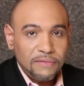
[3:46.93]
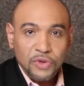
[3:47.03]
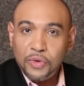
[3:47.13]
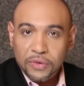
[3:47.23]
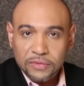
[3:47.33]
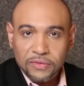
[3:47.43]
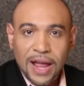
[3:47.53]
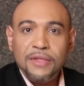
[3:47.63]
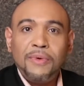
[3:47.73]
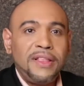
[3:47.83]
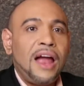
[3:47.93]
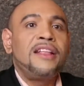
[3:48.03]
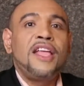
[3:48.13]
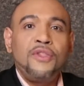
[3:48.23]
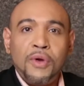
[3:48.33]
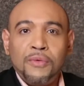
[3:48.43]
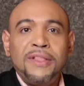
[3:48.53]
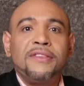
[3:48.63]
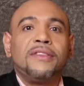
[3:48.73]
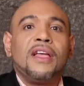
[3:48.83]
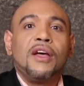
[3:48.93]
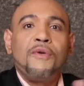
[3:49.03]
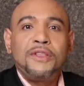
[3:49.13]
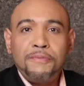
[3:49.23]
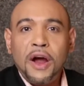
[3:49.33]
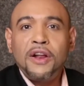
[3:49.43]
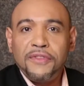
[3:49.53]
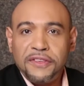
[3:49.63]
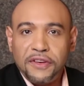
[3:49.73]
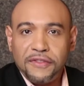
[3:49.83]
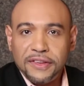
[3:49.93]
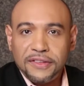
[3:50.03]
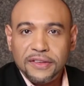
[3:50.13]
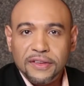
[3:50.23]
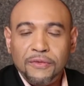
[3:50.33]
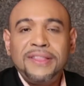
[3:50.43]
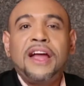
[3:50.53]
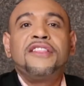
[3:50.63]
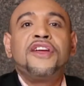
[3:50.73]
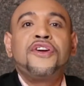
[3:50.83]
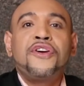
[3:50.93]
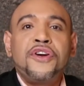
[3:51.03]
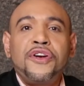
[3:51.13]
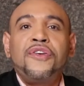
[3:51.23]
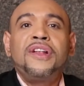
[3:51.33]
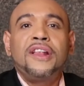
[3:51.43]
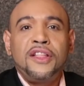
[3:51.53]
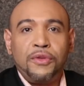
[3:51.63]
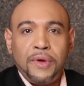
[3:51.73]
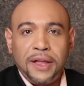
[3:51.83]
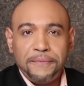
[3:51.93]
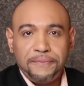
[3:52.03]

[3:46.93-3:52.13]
do, right? What are they doing? What's part of the service? What are they currently doing?